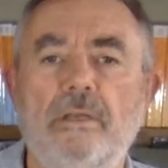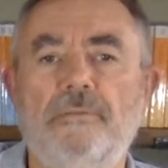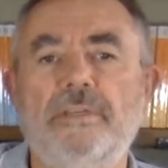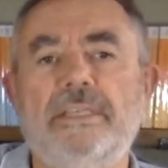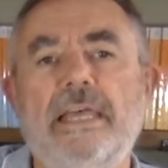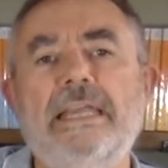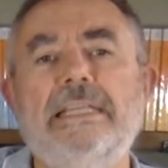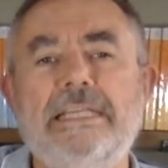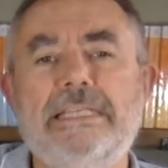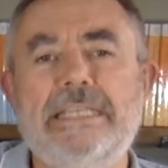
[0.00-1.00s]
After
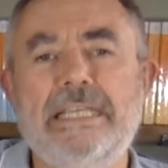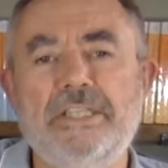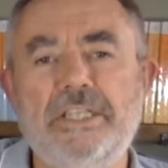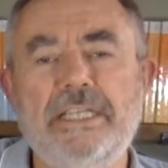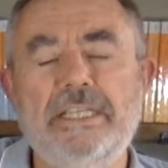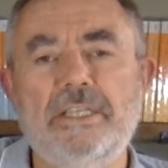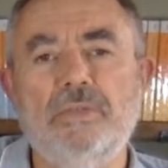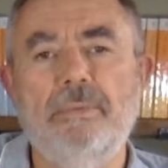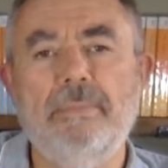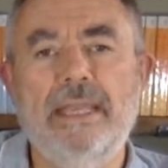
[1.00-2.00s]
saying these things,
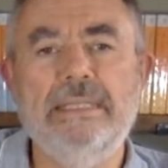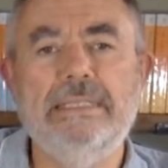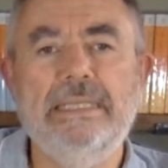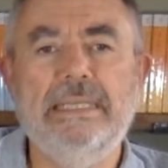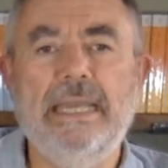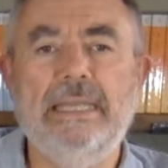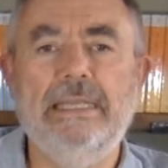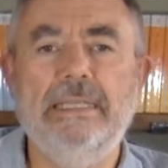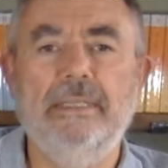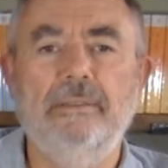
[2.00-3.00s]
Jesus remained in
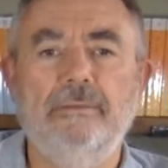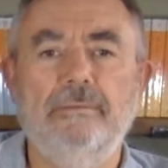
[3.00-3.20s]
Galilee.